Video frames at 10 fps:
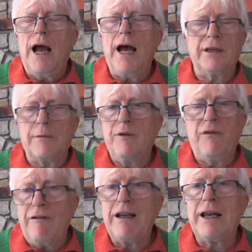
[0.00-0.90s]
And I'd be
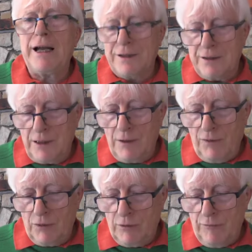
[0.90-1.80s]
very glad to
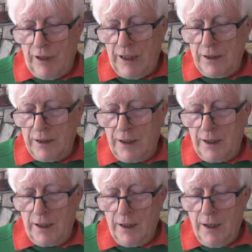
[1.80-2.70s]
give you a
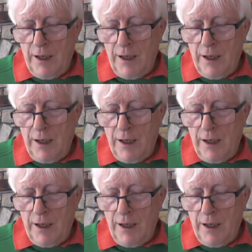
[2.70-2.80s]
reading.